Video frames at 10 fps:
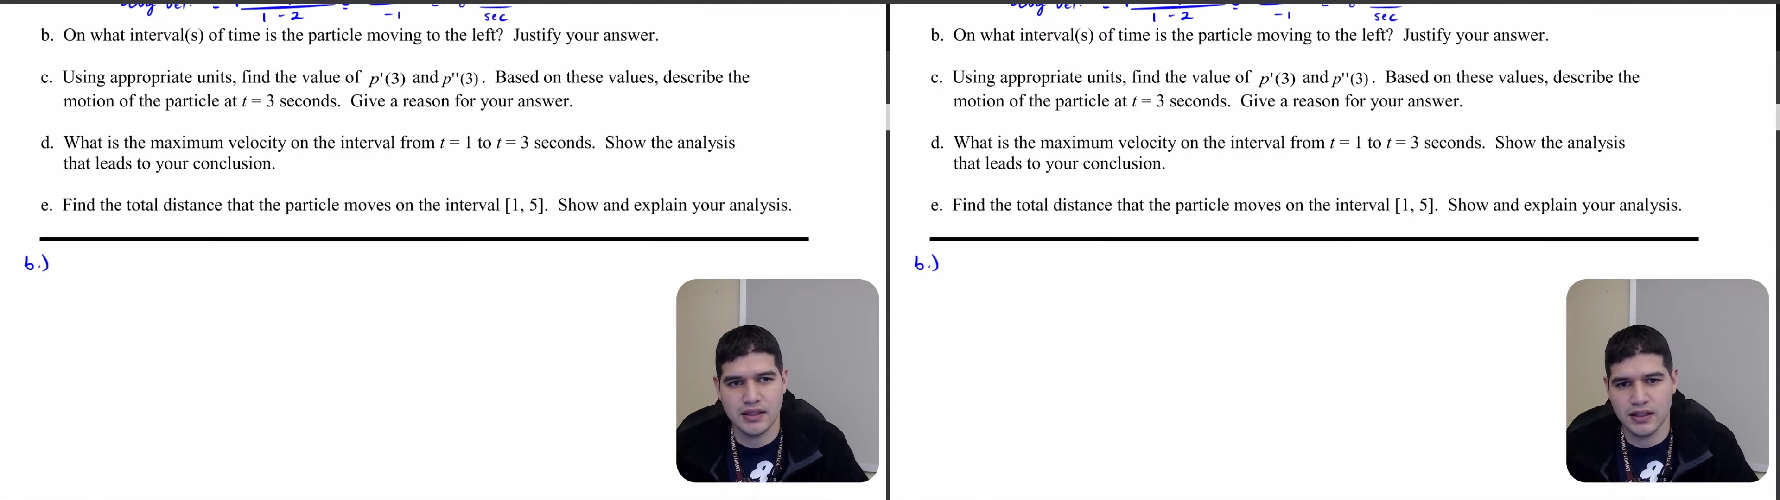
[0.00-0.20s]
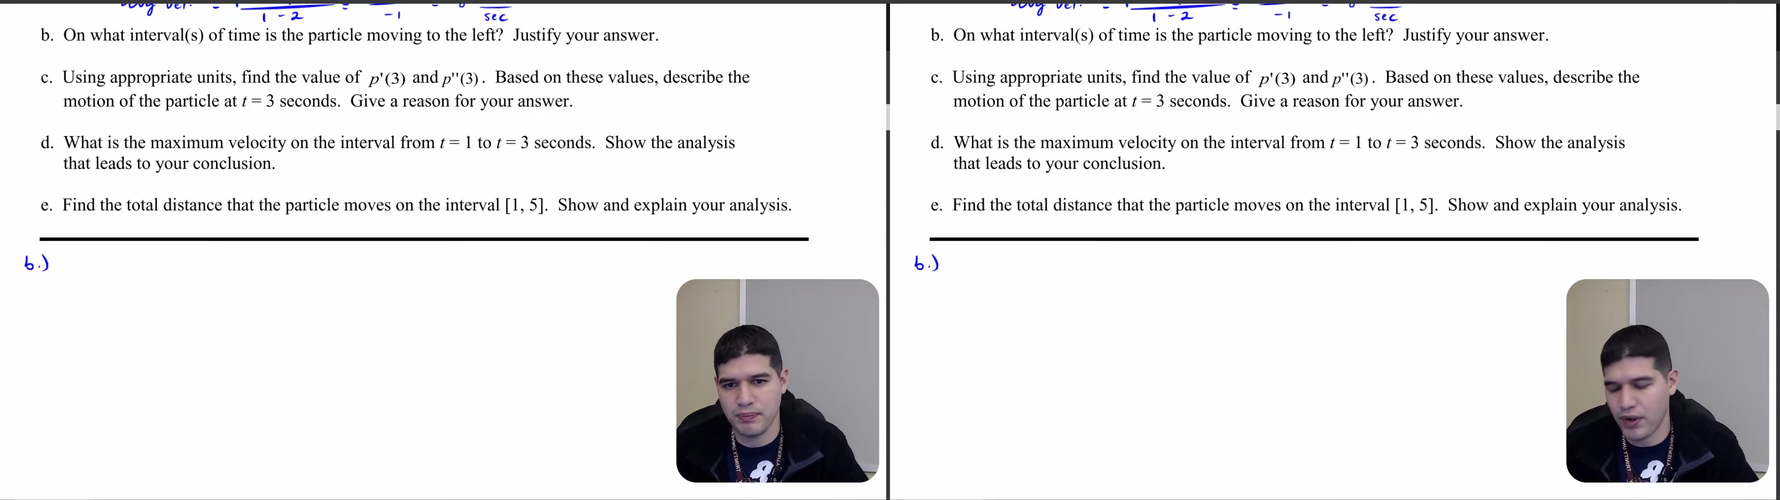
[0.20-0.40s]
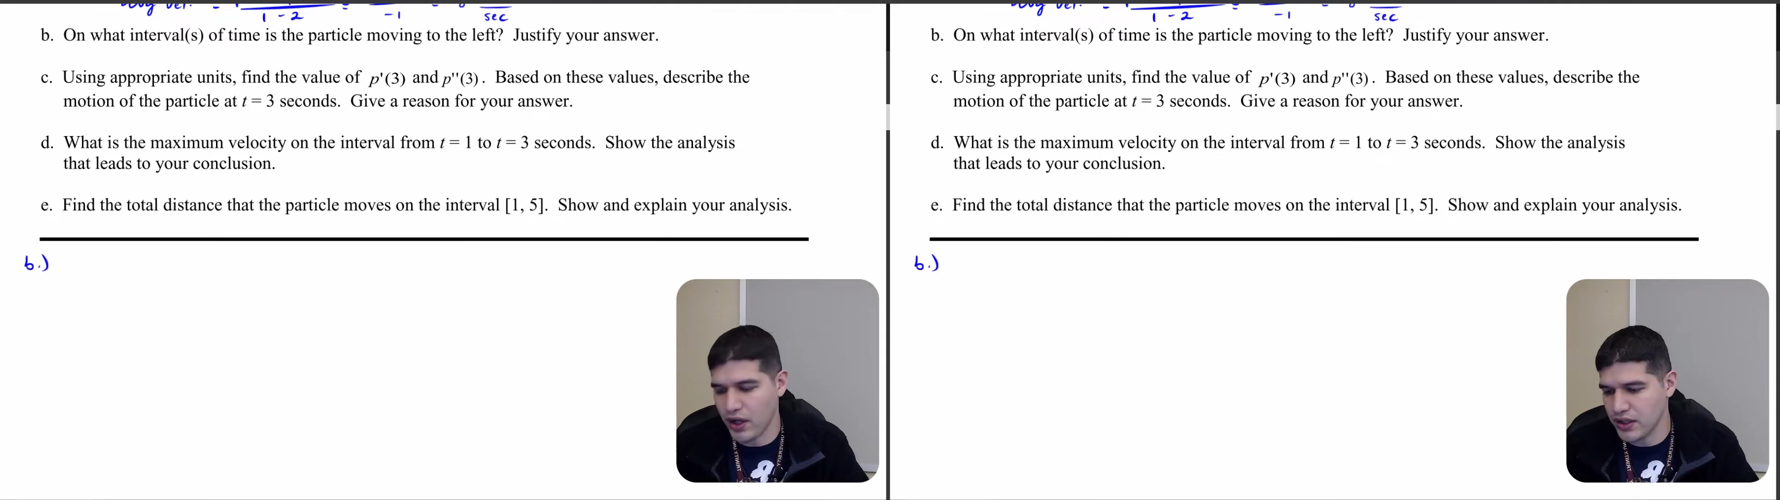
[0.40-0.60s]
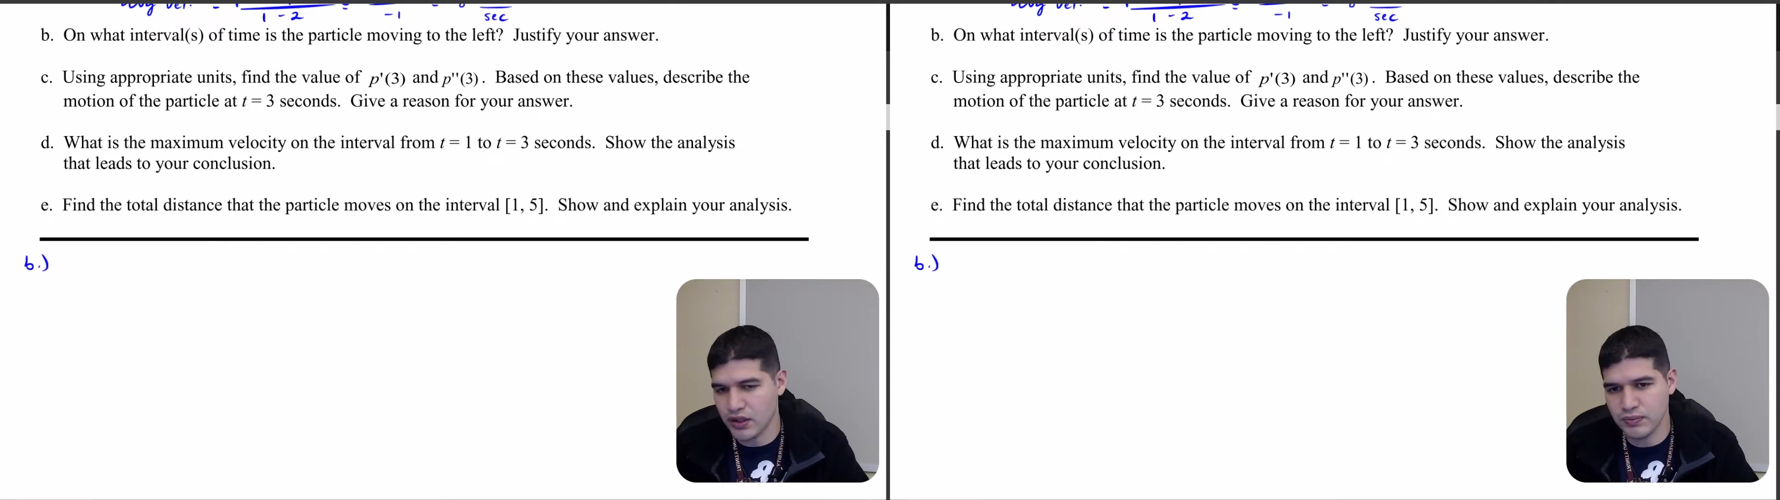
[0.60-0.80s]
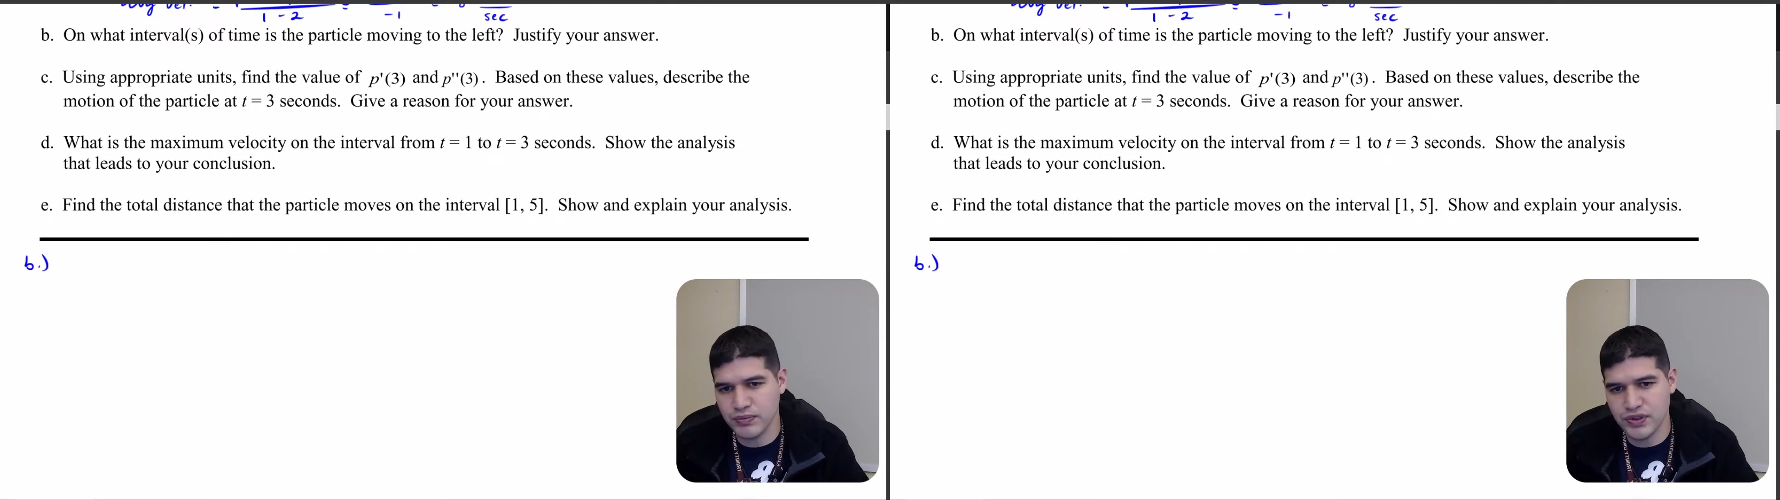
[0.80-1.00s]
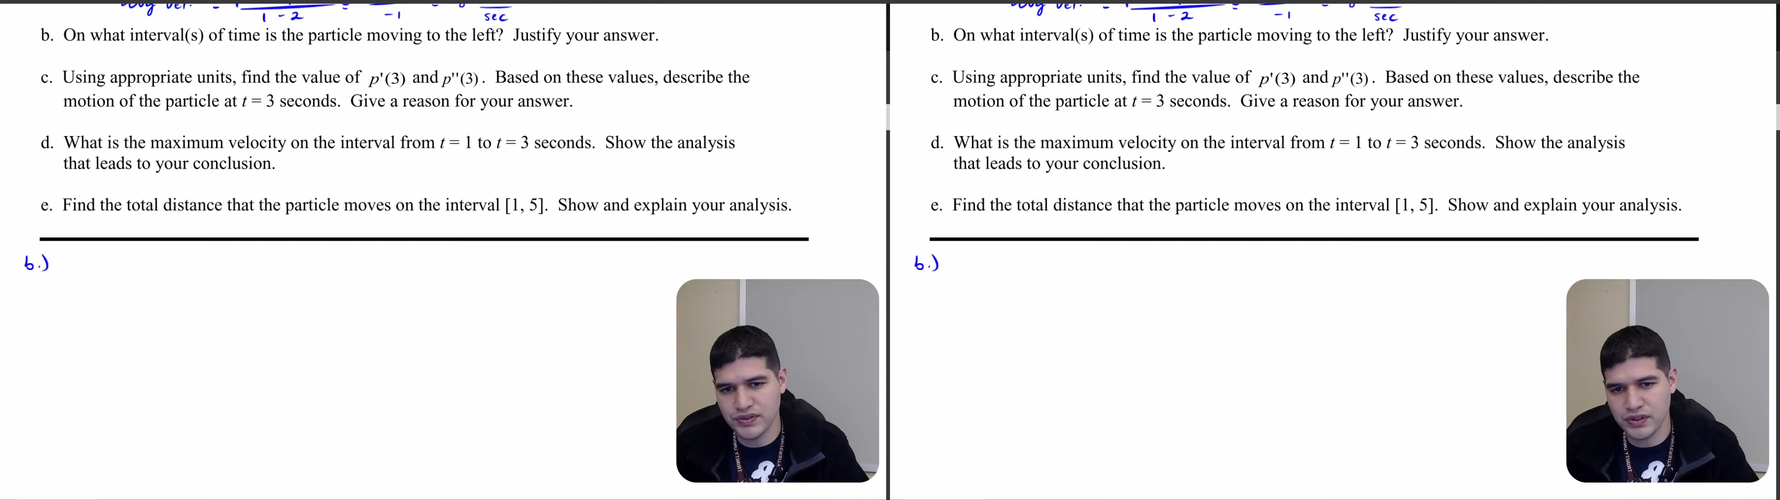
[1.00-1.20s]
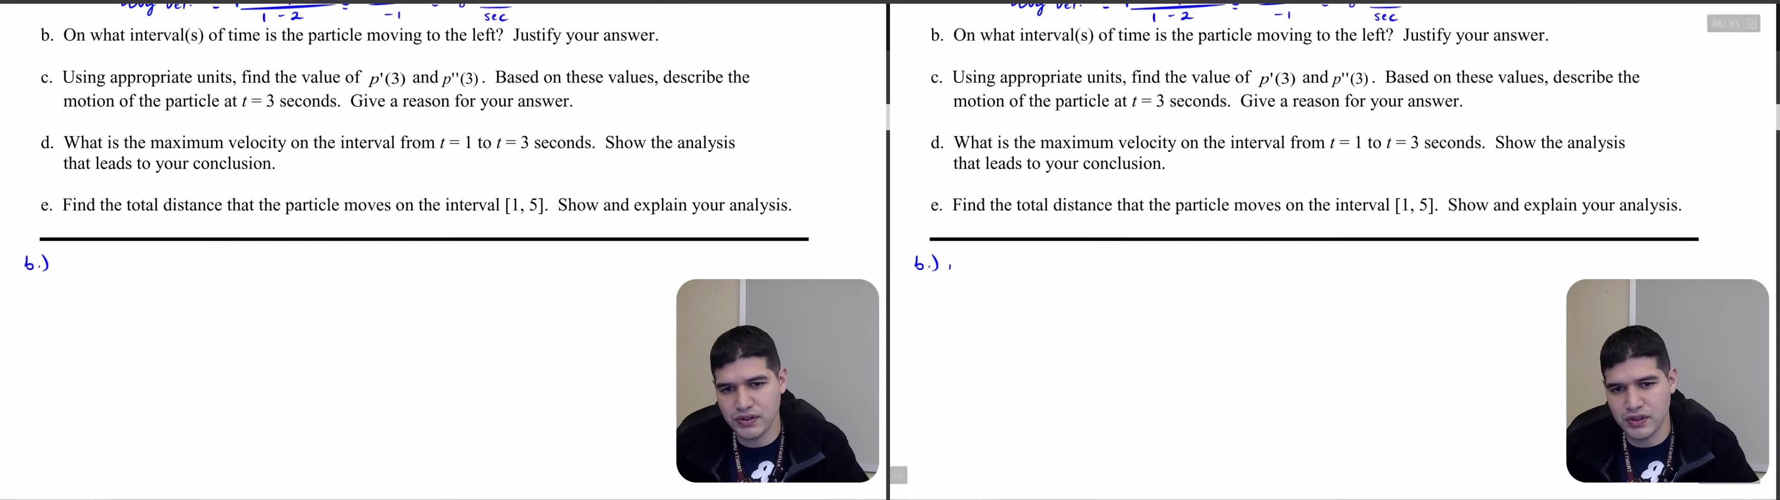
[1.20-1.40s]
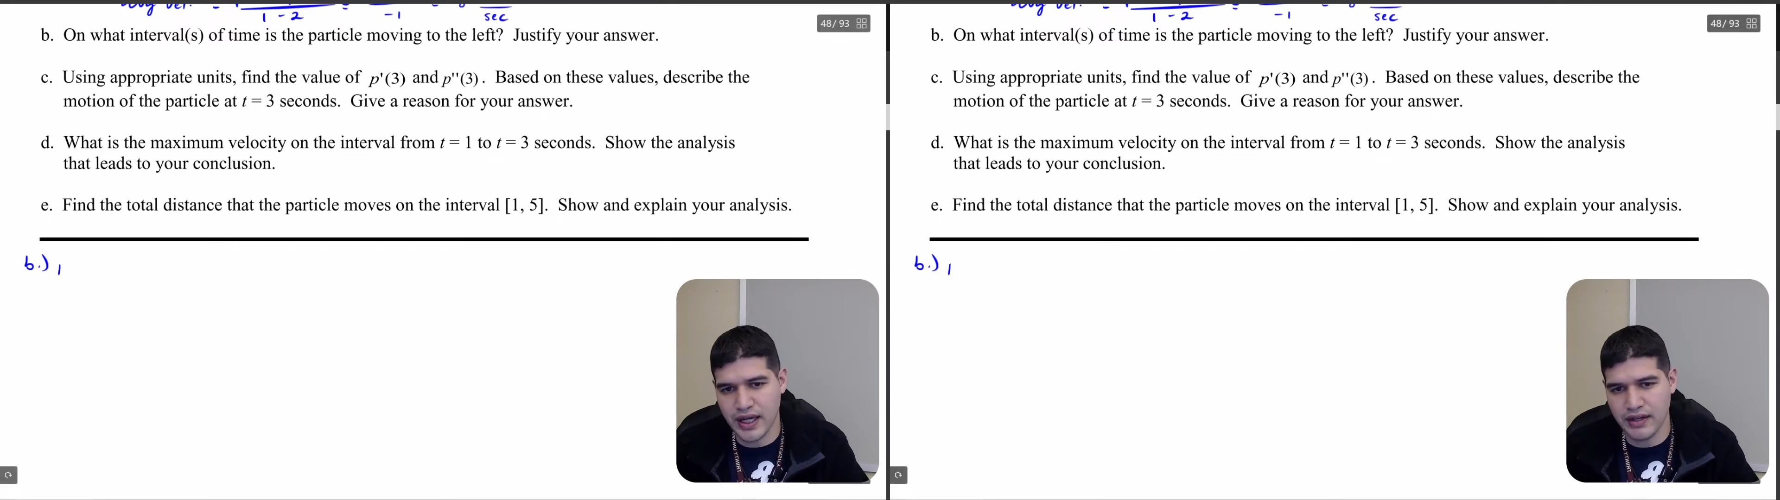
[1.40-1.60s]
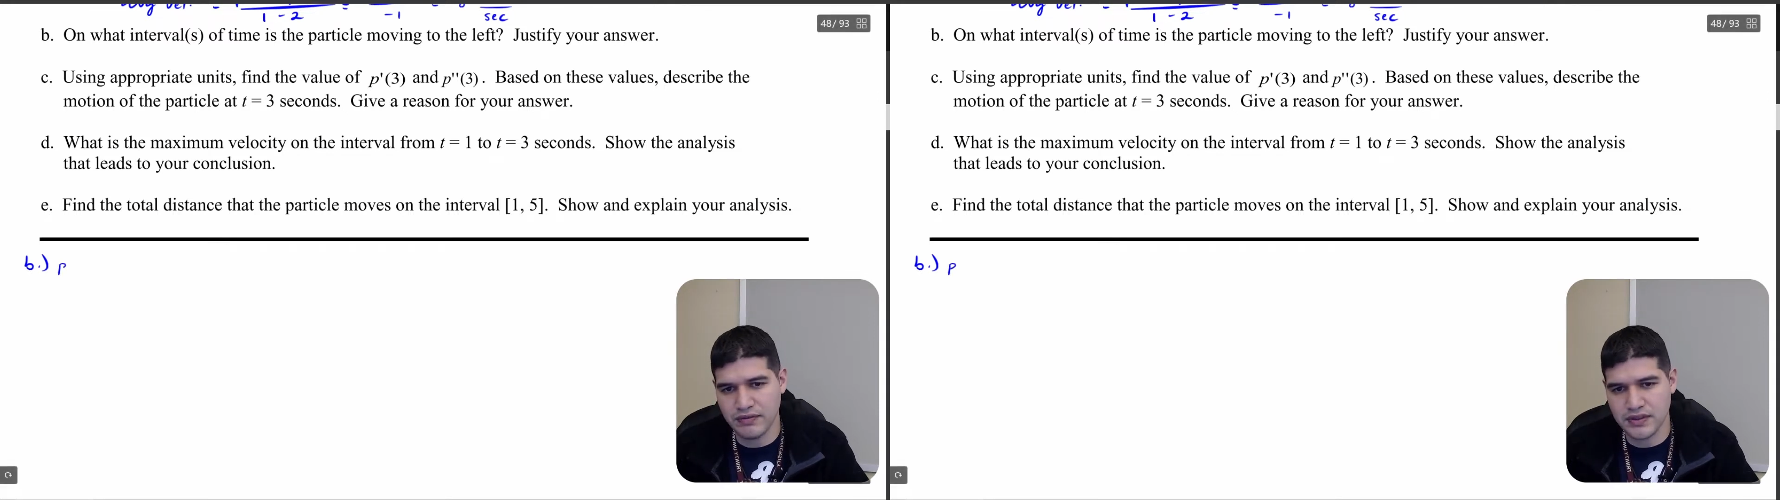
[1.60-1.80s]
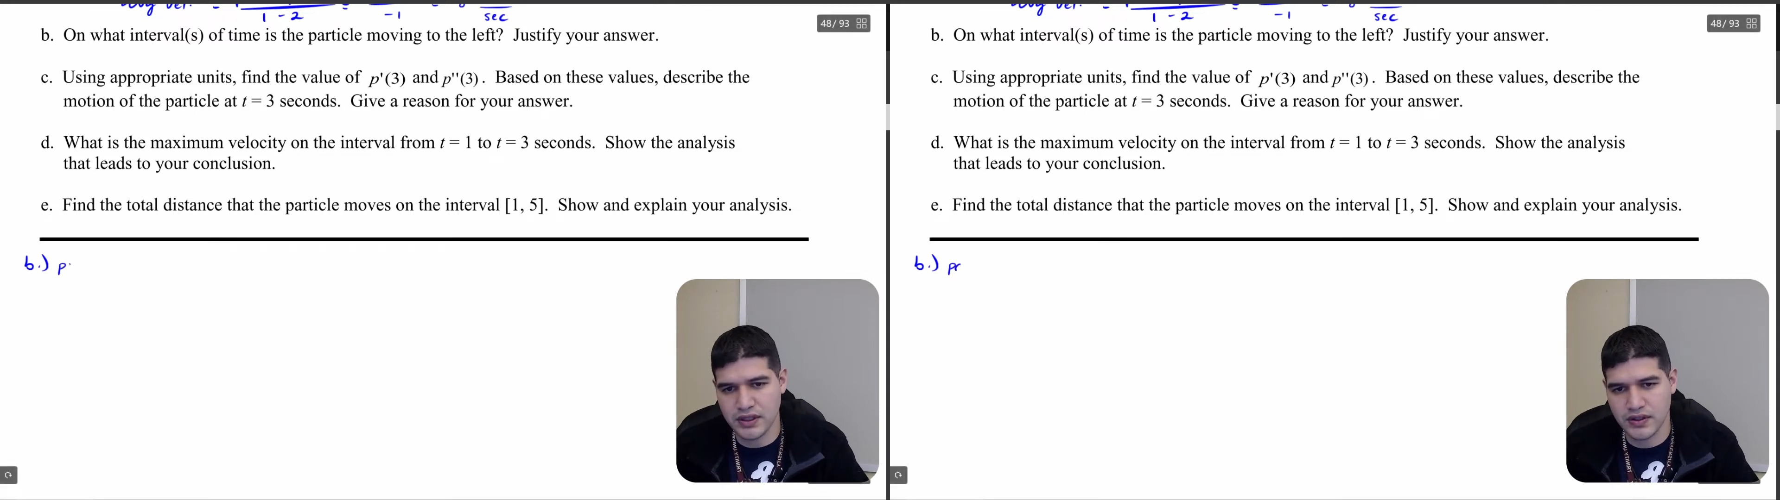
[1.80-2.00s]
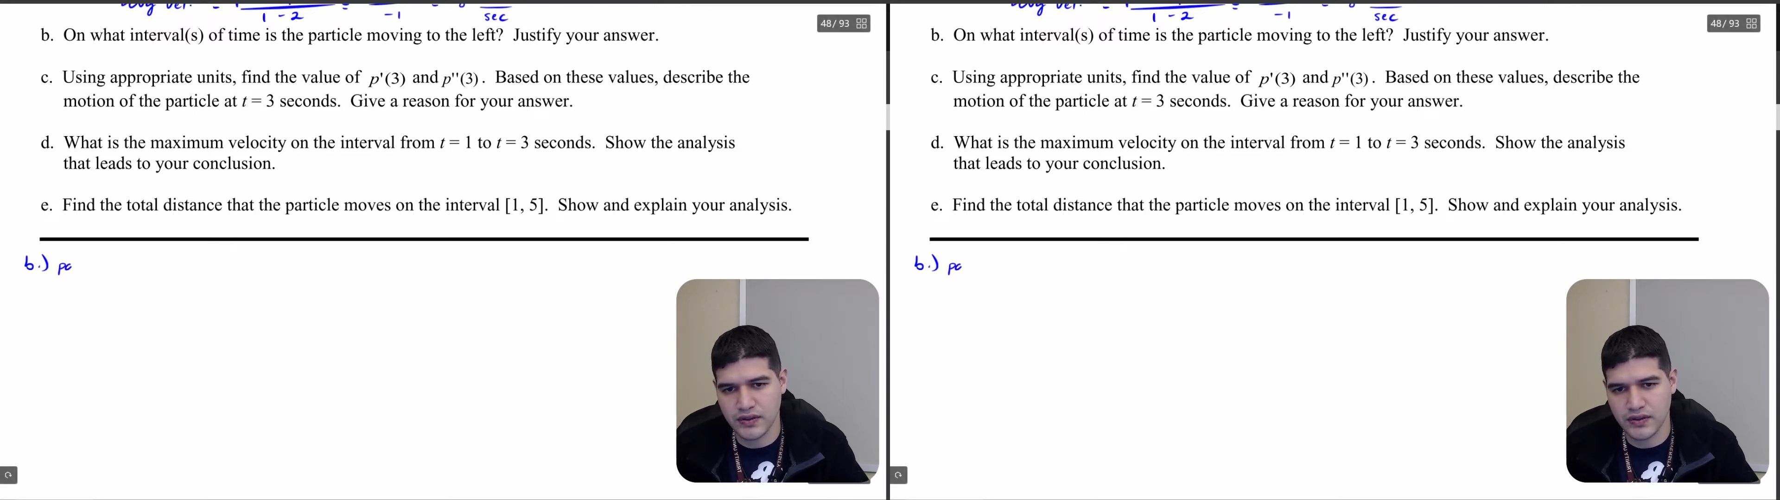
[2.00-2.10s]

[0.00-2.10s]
the particle moves to the left